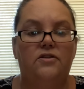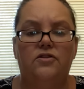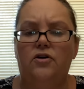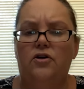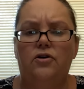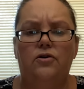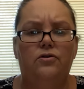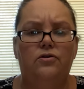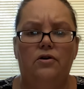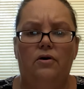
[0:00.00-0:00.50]
so
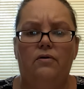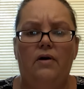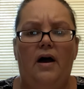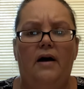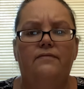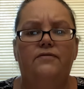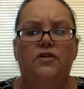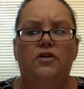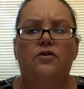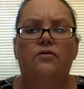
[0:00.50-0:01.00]
you don't
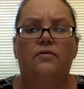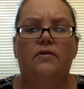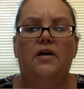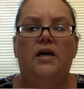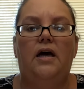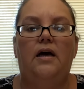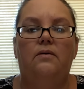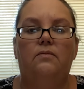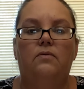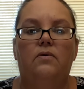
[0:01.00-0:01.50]
have to
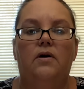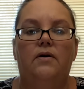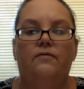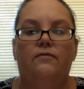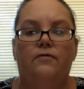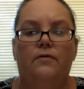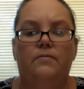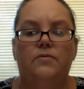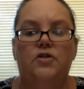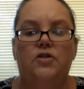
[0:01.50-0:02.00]
create one
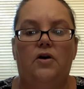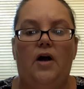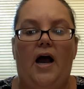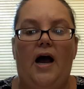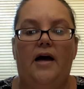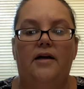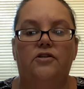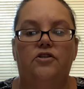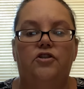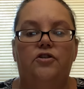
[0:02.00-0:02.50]
from
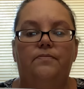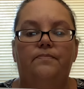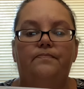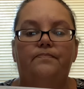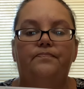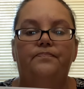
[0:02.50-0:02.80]
scratch.